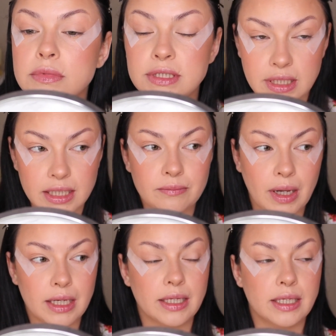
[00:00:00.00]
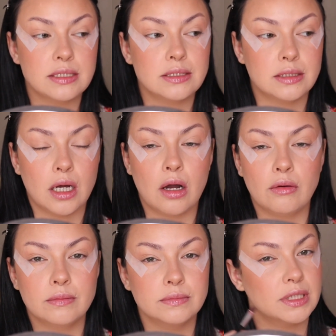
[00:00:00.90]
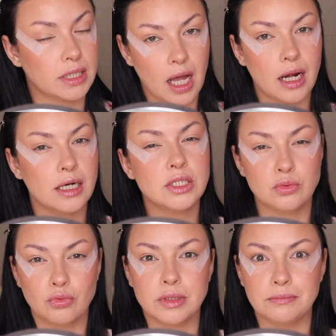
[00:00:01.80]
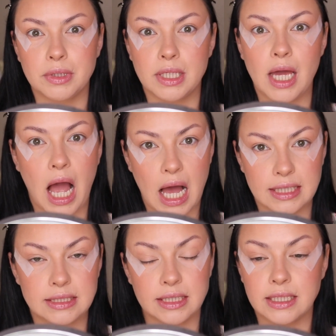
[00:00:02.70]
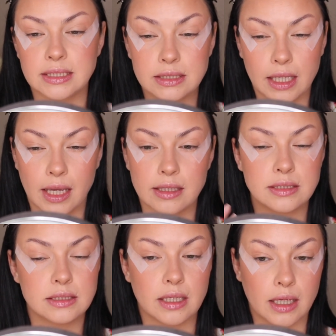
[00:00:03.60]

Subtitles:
set my lids, so the colors won't be as intense,